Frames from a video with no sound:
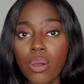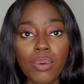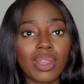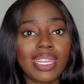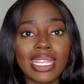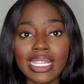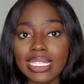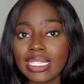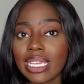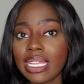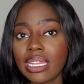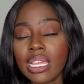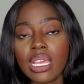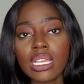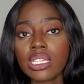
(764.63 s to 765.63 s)
go on
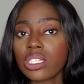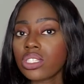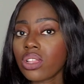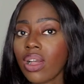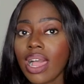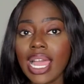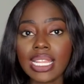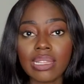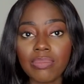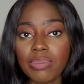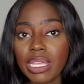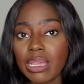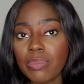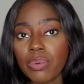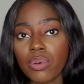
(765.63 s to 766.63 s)
LinkedIn, start adding
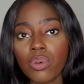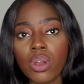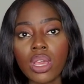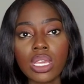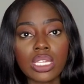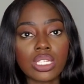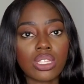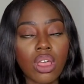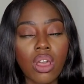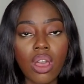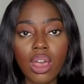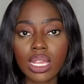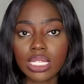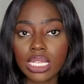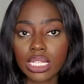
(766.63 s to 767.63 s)
people, start
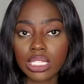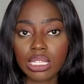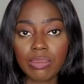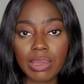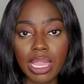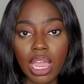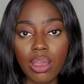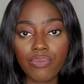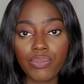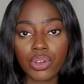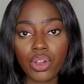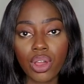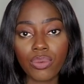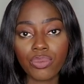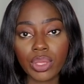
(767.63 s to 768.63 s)
asking to meet up for
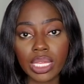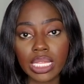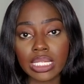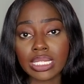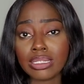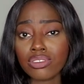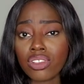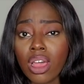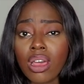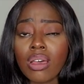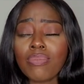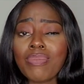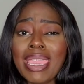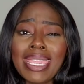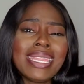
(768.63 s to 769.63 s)
coffees,
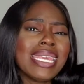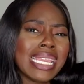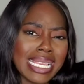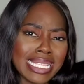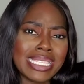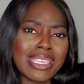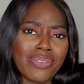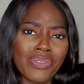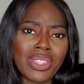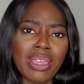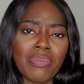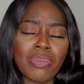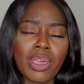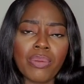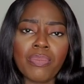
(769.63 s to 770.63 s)
start making it easier for
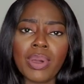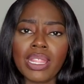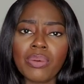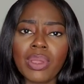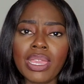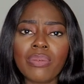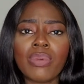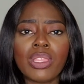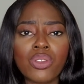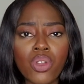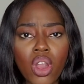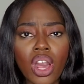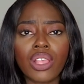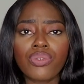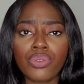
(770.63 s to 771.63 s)
them though, by the way. When
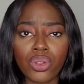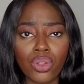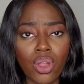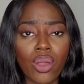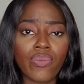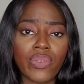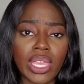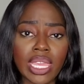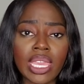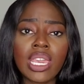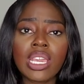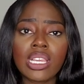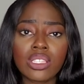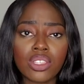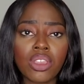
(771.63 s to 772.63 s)
you ask for a
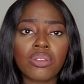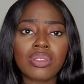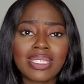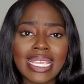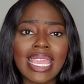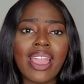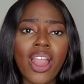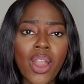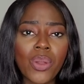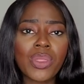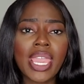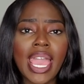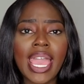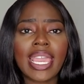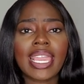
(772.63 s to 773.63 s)
coffee, don't say, oh
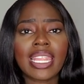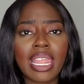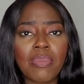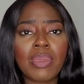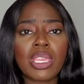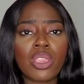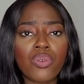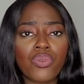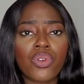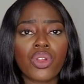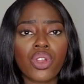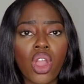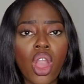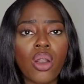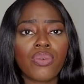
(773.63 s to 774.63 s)
yeah, can I meet you
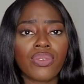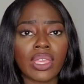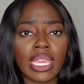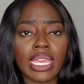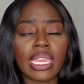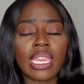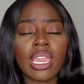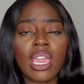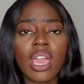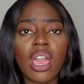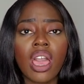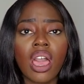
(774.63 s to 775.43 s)
for a coffee?